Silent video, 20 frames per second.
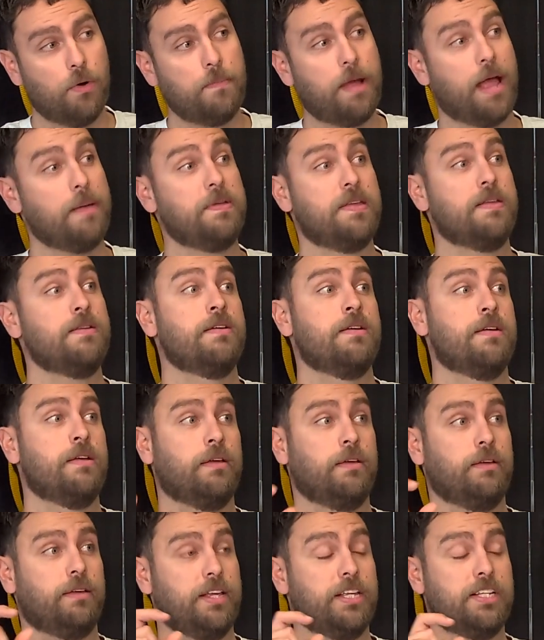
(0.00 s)
Maybe
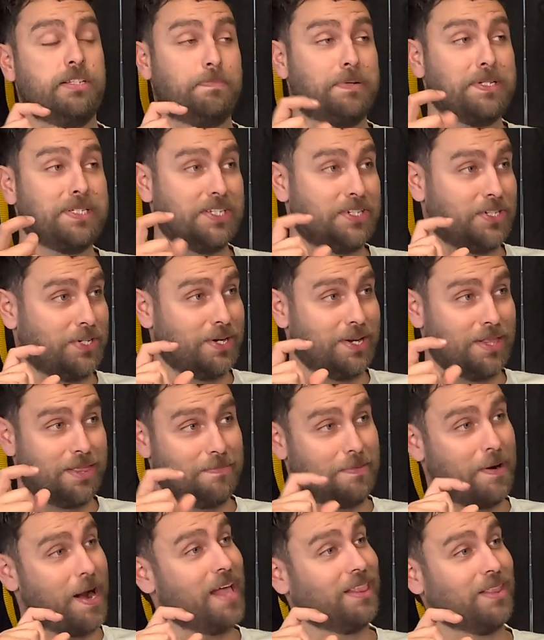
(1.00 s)
his position in the
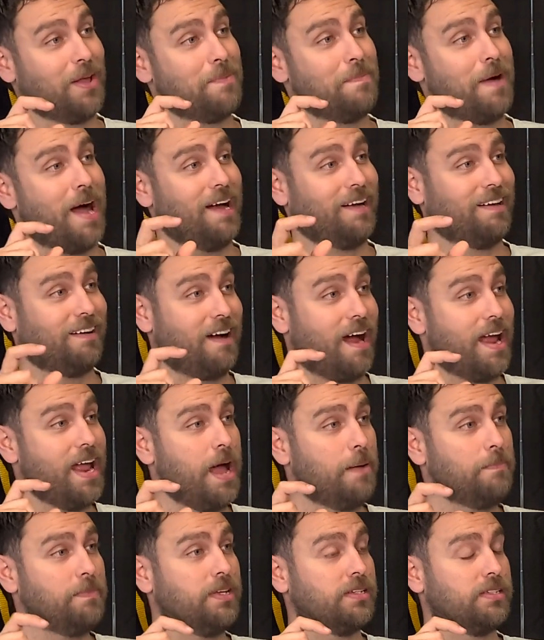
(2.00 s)
Brownlow market I
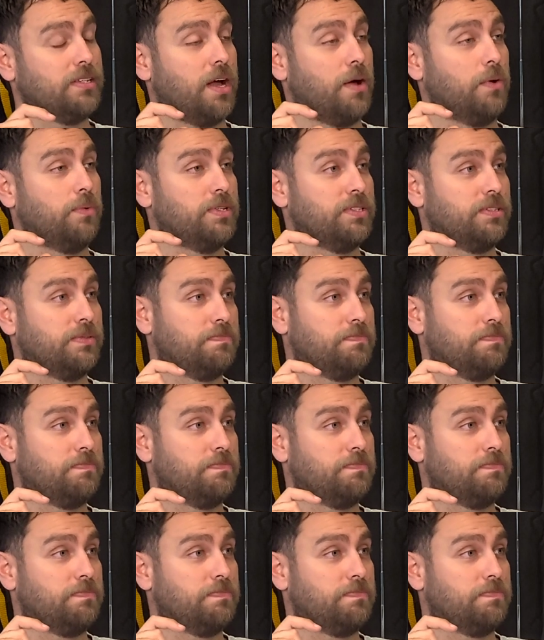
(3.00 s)
am, because I was